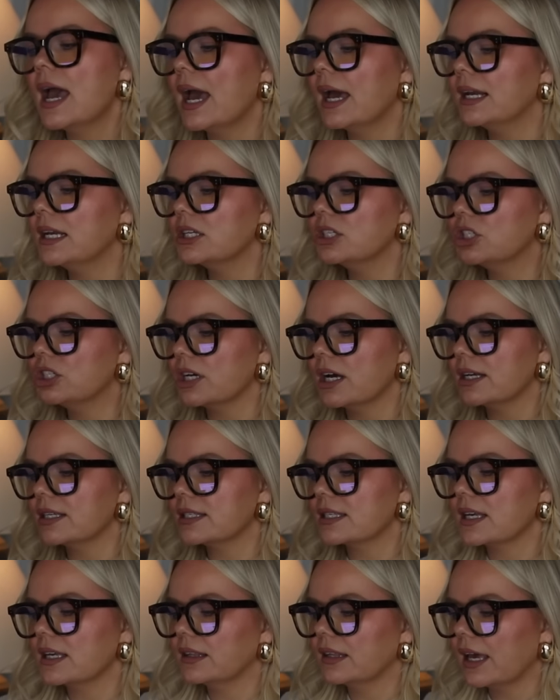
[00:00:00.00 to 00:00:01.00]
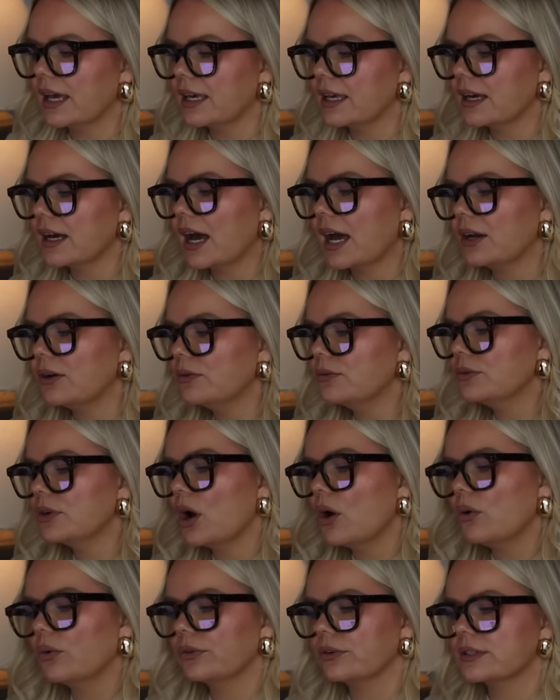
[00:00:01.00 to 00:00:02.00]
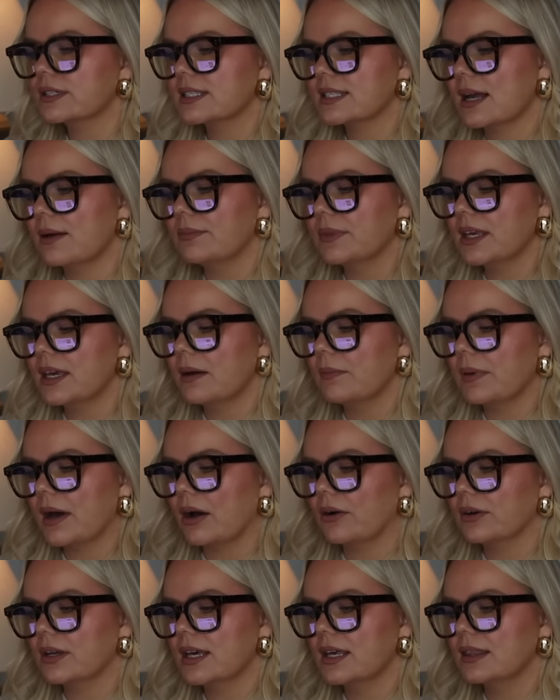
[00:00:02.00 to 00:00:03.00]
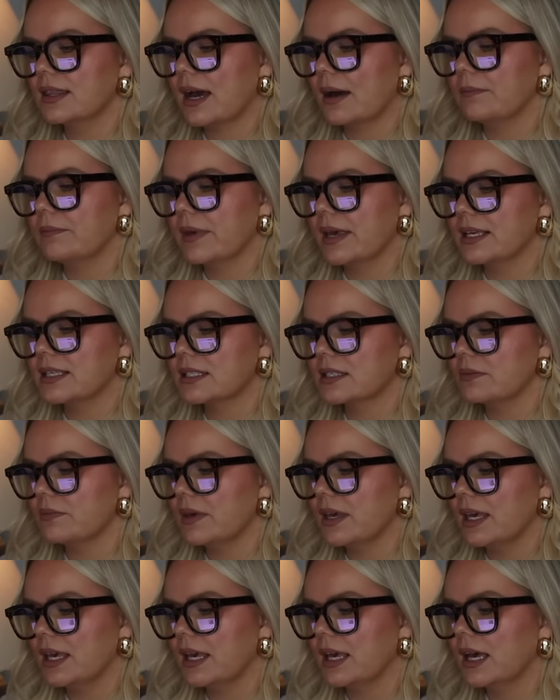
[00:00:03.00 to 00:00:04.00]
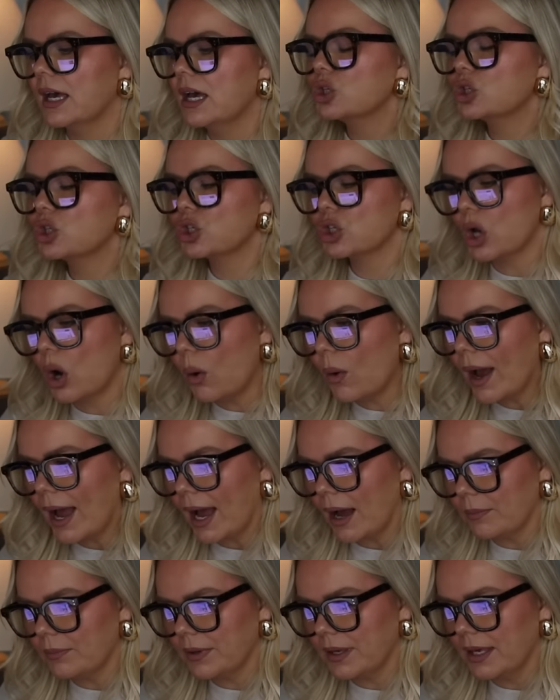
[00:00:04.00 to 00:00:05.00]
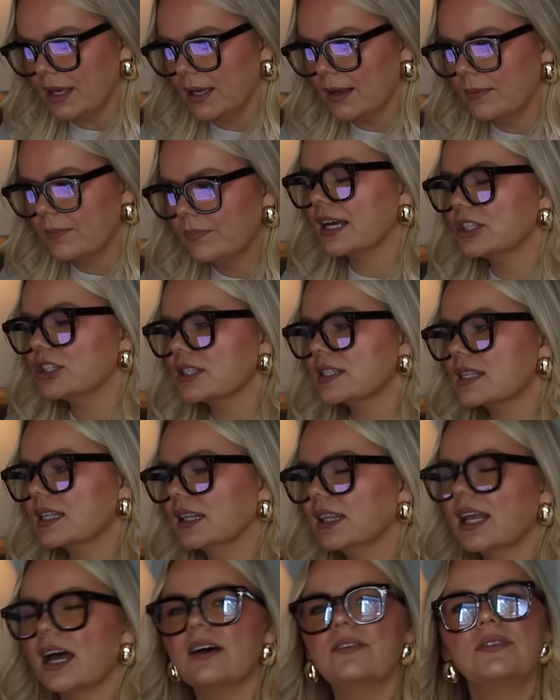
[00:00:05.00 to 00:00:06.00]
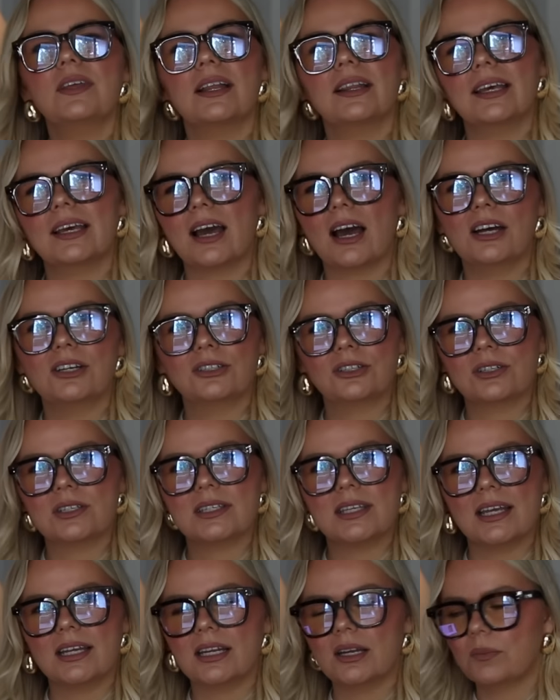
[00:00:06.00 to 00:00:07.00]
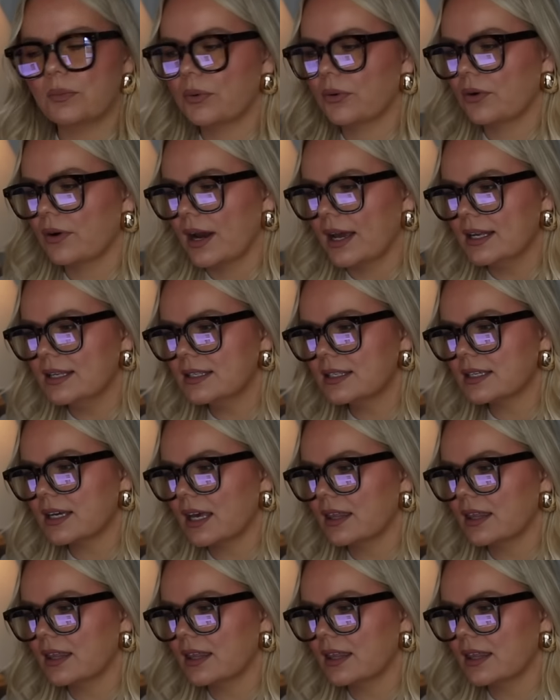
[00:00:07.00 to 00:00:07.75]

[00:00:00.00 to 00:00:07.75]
And it just like, I don't know, there's something about it that makes me so happy. I just love that like understated print.